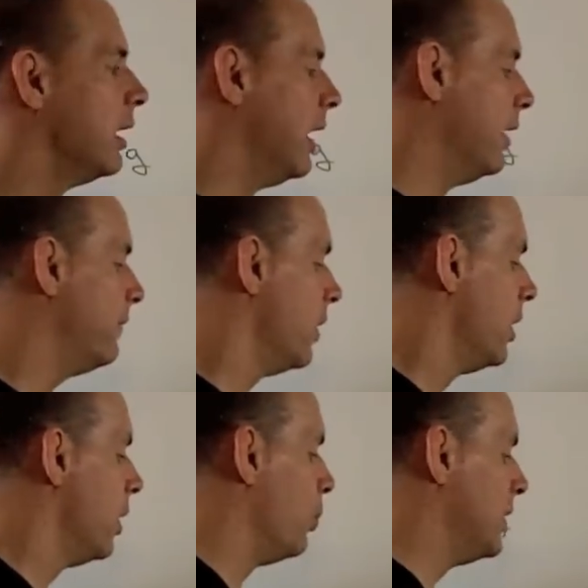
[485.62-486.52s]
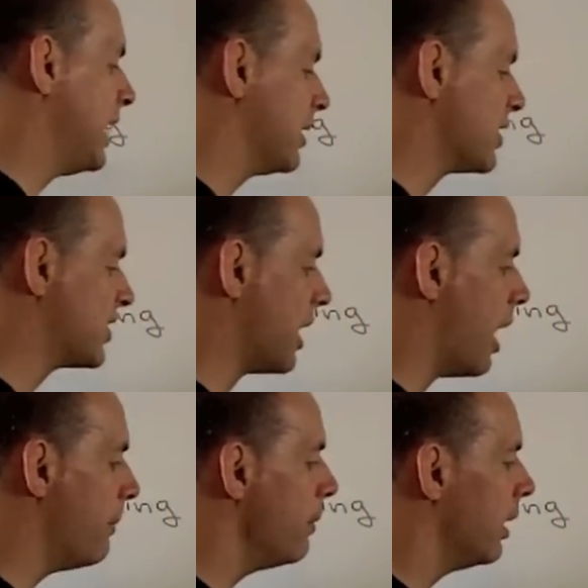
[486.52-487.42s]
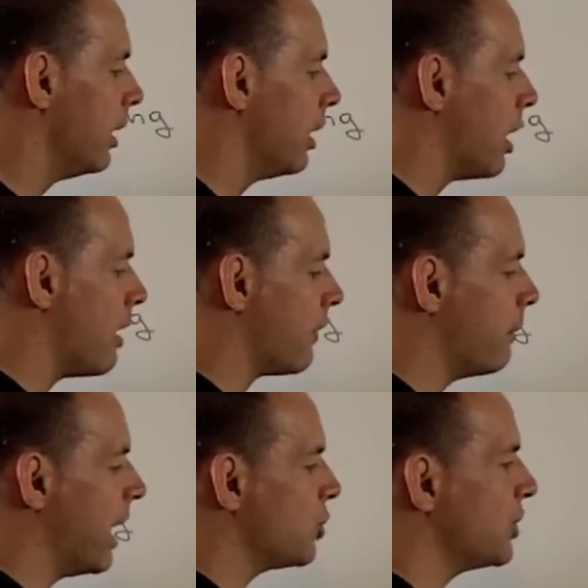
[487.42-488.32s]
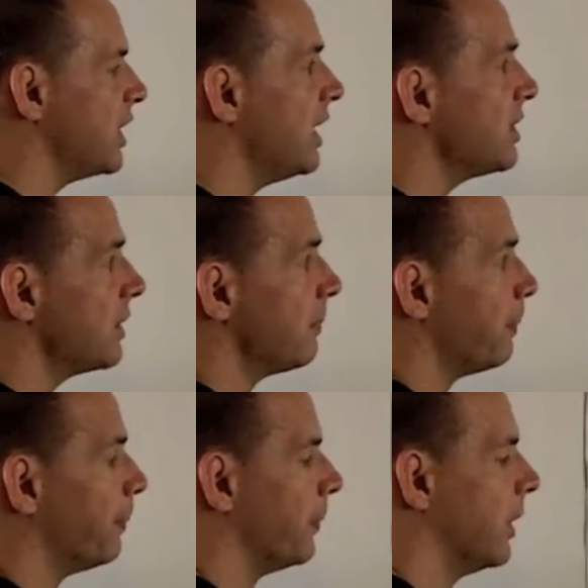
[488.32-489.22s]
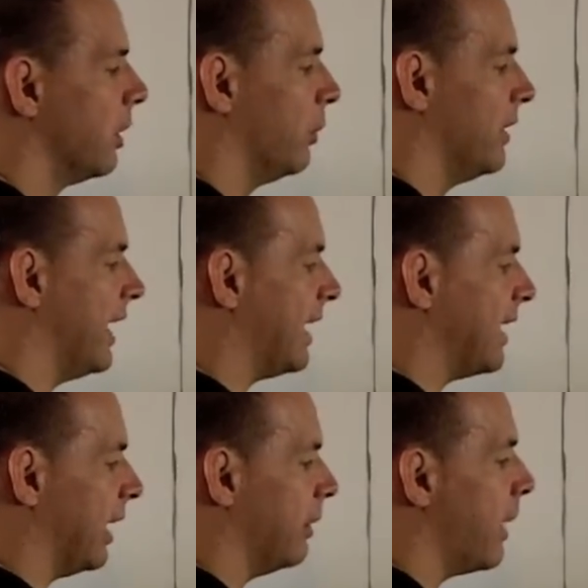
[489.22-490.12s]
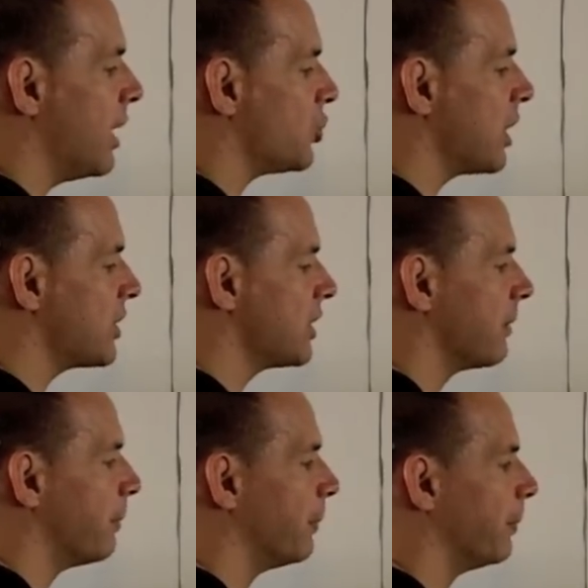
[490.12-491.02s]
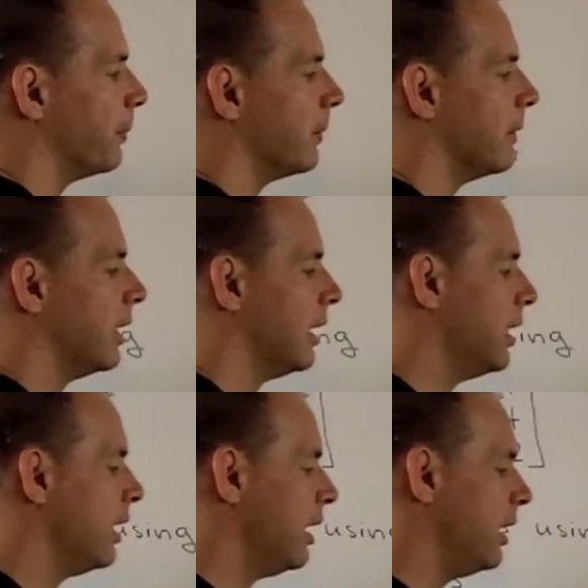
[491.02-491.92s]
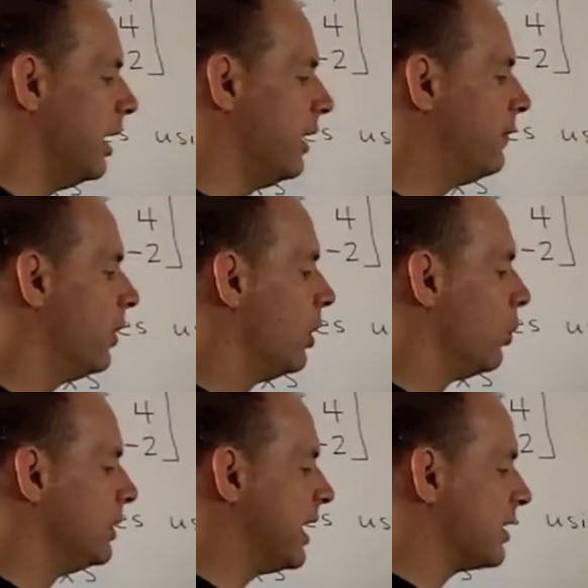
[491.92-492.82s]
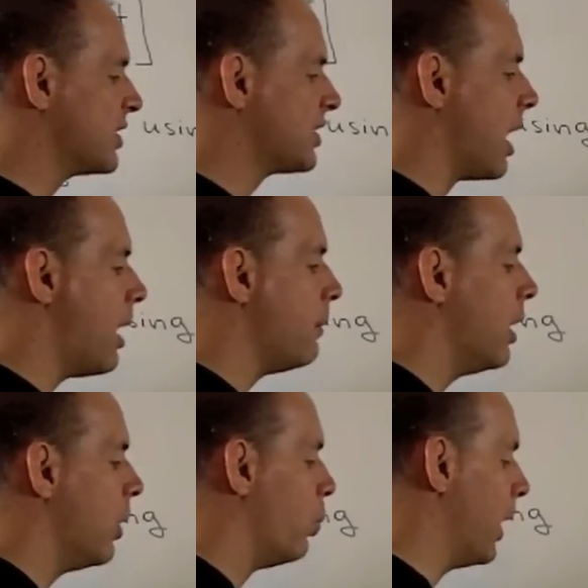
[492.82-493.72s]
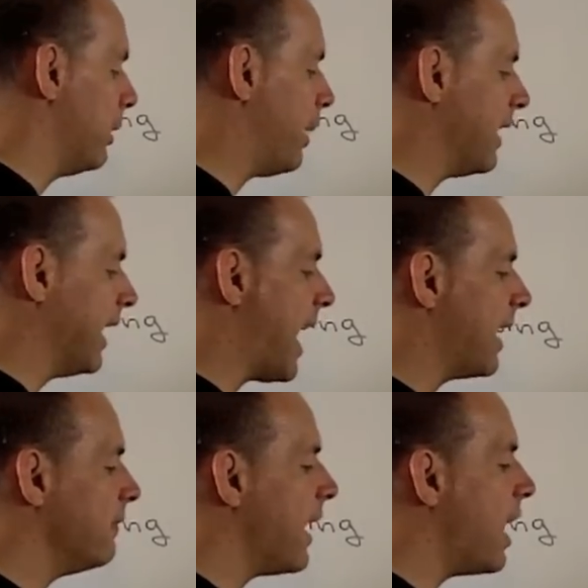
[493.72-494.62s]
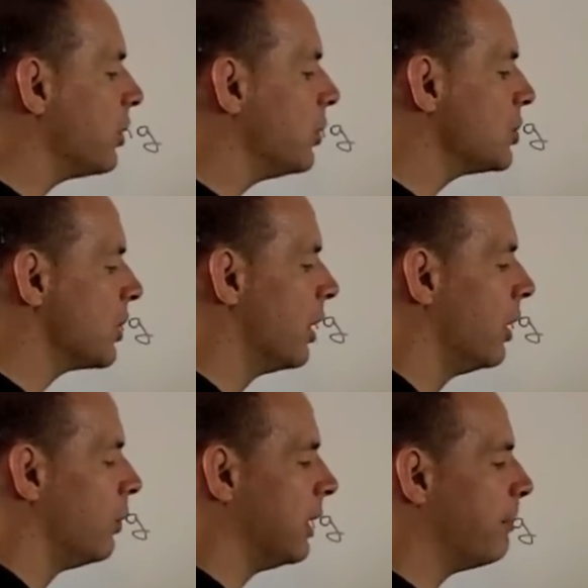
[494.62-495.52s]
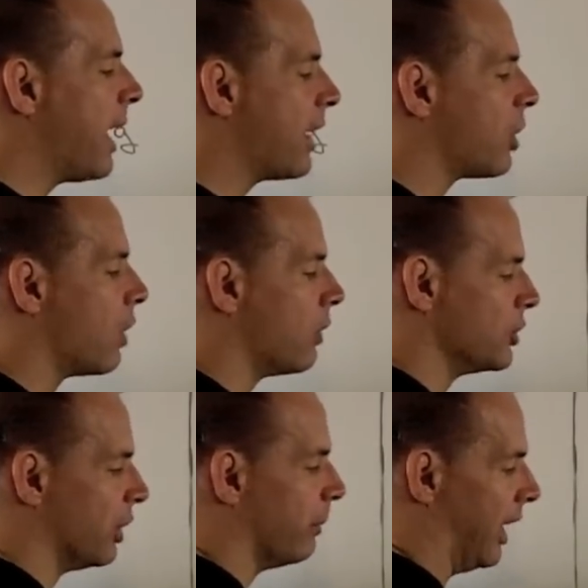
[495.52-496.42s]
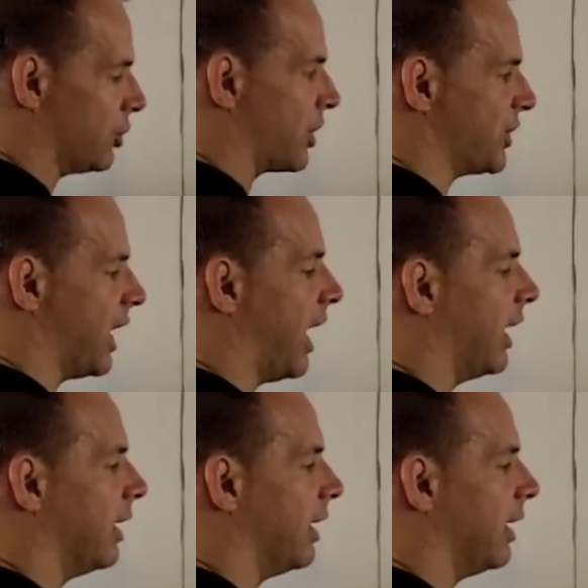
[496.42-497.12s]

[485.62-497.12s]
If we take the sum of our matrices, we get the identity matrix. If we take the sum weighted by the eigenvalues, we get back our original matrix A.